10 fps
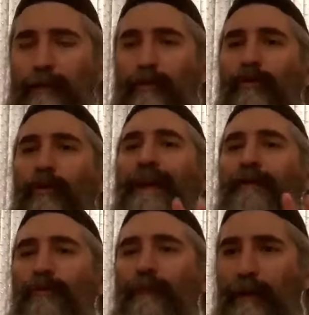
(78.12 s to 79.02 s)
We try
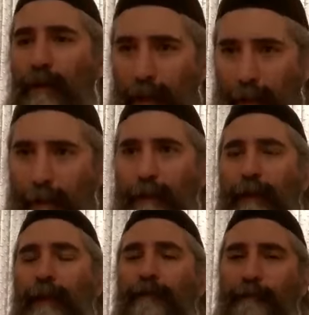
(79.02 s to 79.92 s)
to make a hay,
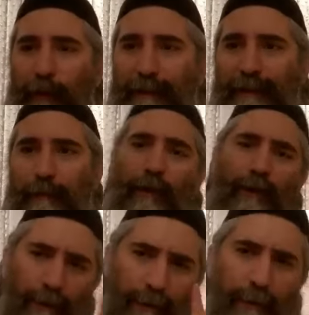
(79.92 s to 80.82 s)
if
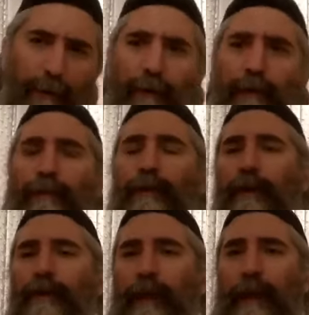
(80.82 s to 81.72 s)
possible. We
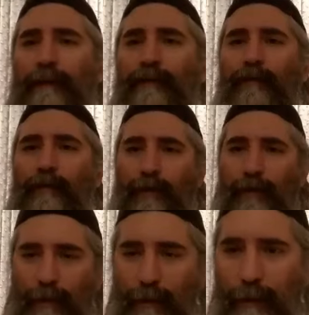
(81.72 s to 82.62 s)
don't have to go,
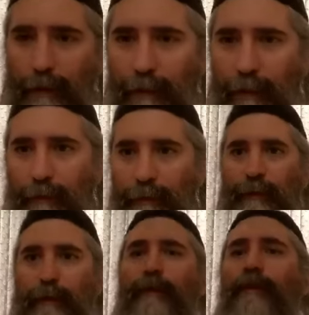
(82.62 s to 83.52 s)
uh, you
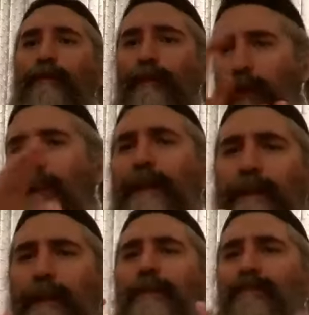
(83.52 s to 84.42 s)
know, we cut
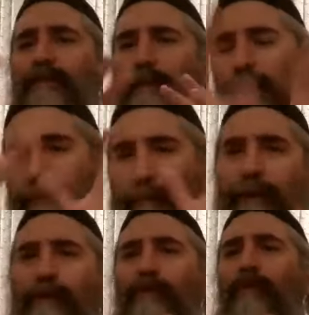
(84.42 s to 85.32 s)
it naturally,
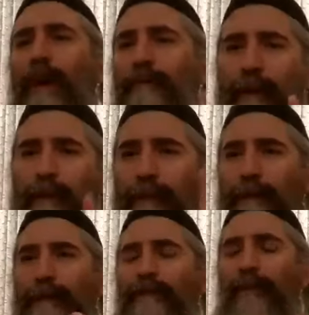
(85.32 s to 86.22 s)
but to have one
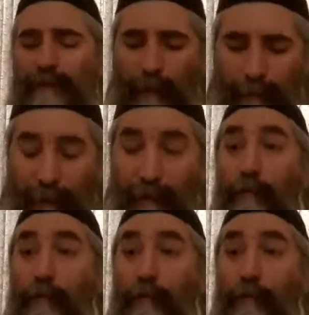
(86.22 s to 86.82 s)
big piece, one small.